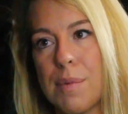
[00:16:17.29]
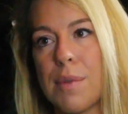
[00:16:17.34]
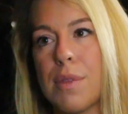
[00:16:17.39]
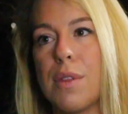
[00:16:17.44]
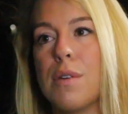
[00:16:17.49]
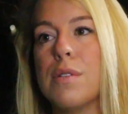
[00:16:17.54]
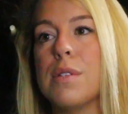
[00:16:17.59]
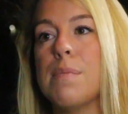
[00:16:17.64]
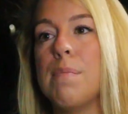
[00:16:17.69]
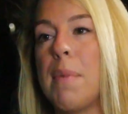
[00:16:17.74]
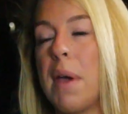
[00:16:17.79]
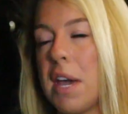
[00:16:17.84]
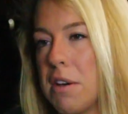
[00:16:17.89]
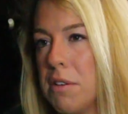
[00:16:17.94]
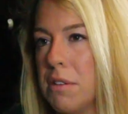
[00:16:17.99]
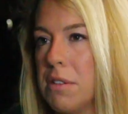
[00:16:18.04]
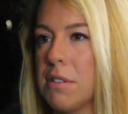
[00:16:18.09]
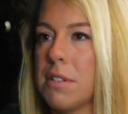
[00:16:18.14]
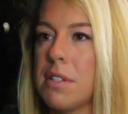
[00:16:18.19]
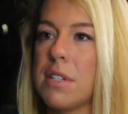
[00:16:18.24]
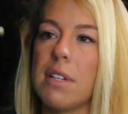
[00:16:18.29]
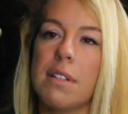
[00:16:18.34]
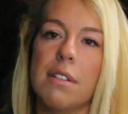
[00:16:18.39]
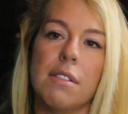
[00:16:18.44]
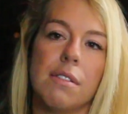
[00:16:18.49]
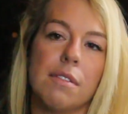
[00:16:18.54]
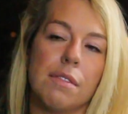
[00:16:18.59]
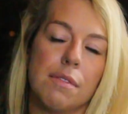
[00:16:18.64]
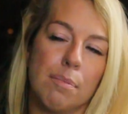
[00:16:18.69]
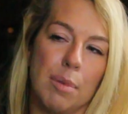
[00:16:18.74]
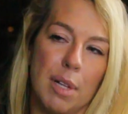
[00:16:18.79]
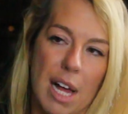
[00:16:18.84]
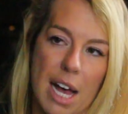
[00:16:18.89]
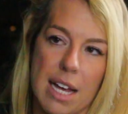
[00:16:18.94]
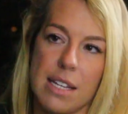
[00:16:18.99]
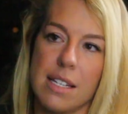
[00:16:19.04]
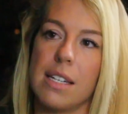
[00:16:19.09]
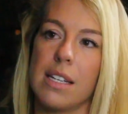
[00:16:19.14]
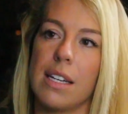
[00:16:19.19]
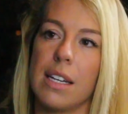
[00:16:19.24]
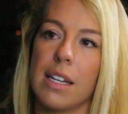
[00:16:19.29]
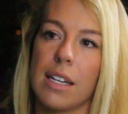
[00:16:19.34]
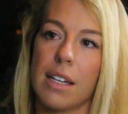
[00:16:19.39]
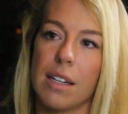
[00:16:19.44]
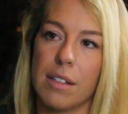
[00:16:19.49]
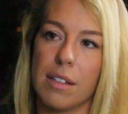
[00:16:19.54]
those bales of plastic